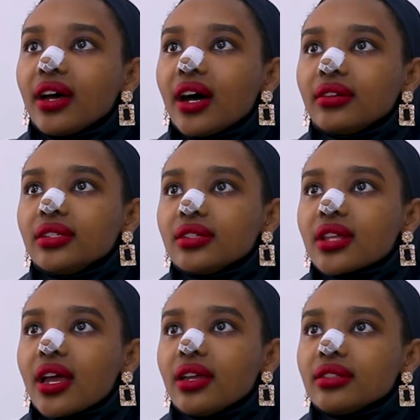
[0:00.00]
how they
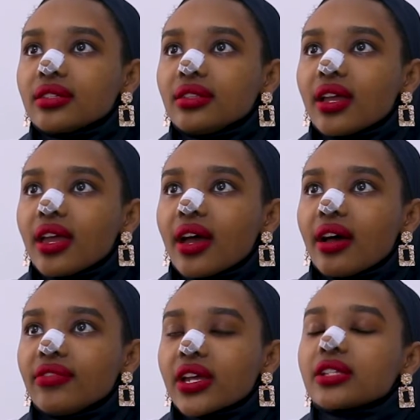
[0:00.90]
say it, they
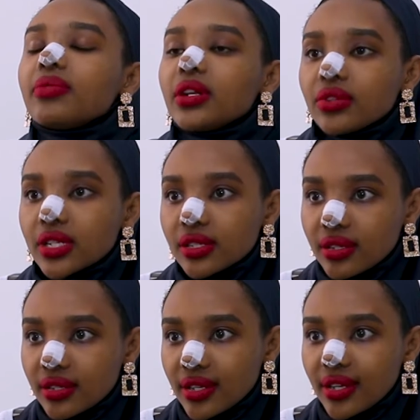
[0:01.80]
have experience.